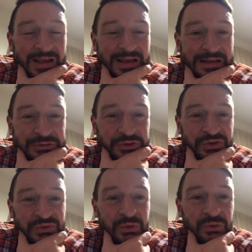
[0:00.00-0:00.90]
Trust
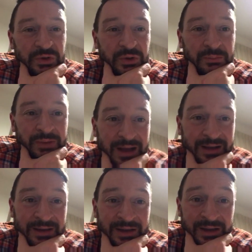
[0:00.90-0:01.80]
will come back
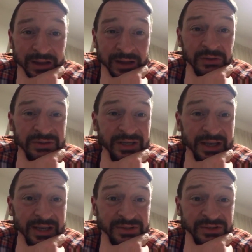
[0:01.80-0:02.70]
as long as he
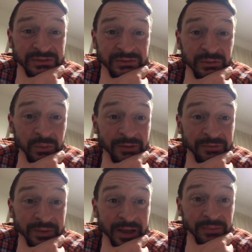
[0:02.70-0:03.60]
keeps away from
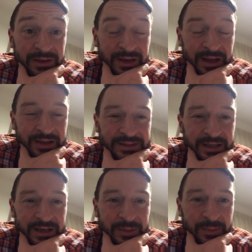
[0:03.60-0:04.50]
gambling a day at a
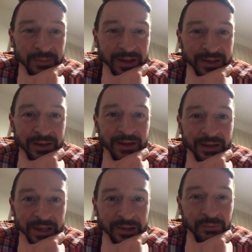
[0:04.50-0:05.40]
time, Emily.
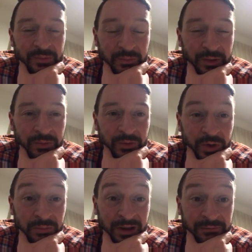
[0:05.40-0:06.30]
It will
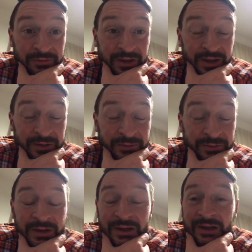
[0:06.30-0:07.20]
come back for you.
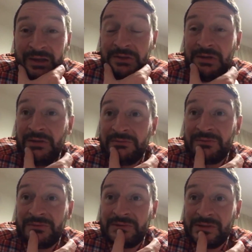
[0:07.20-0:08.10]
It
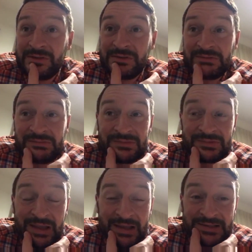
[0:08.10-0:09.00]

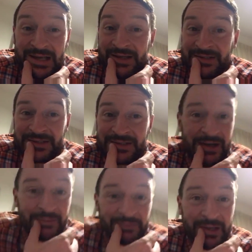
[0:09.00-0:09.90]
takes
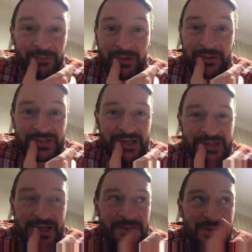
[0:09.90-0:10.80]
time. It will take
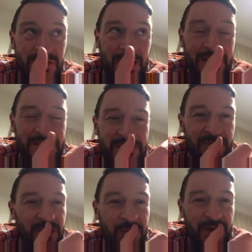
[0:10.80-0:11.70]
time. It took ages for
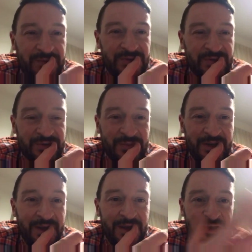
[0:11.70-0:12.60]
my wife to trust
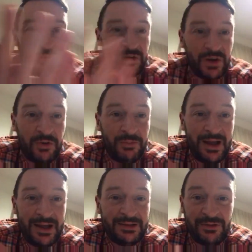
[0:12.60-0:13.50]
me. She wouldn't hold my
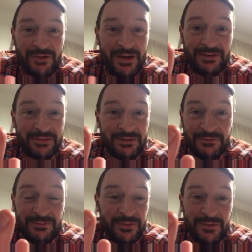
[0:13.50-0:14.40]
hand or anything
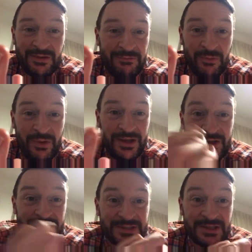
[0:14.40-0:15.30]
for
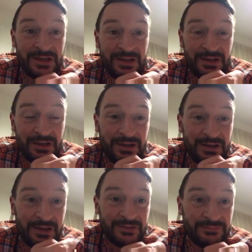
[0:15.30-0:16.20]
weeks.
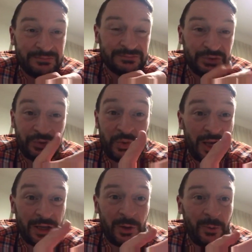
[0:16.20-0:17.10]
She's
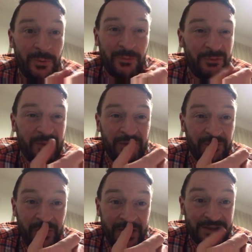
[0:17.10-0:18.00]
quite cold with me for
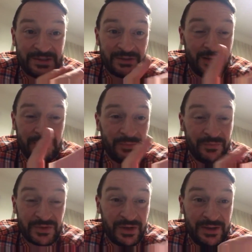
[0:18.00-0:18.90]
weeks on end,
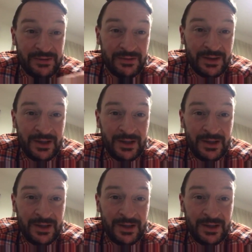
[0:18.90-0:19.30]
months on end.